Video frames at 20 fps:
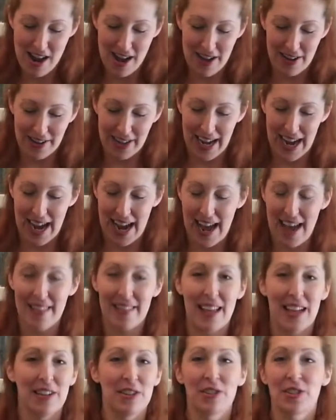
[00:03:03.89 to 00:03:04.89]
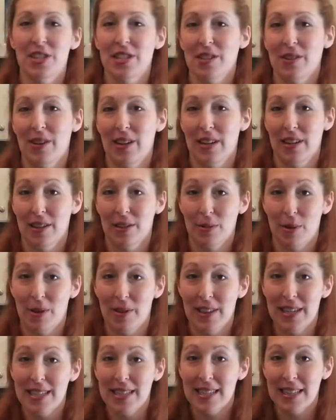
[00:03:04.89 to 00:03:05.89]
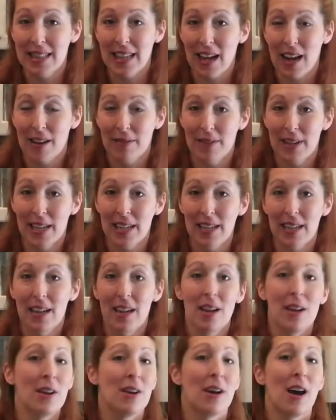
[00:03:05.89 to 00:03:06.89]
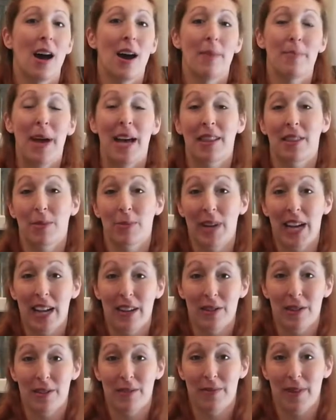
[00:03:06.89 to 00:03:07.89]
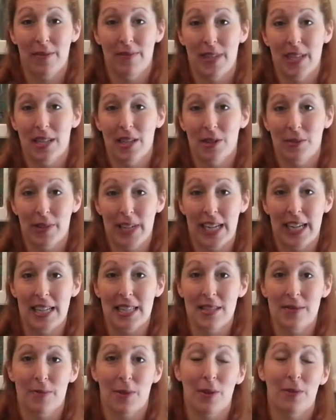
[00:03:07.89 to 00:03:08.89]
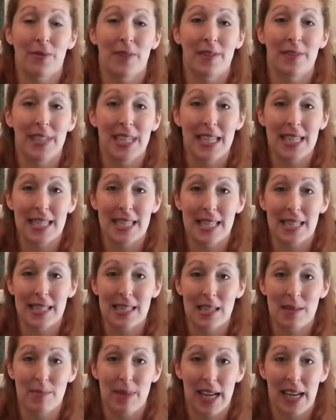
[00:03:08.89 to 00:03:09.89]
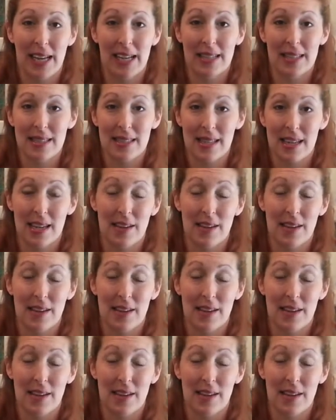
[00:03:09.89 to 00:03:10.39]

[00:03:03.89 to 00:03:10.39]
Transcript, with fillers: Okay, and then you're just going to throw this in the oven um, at 350 degrees for 50 to 60 minutes.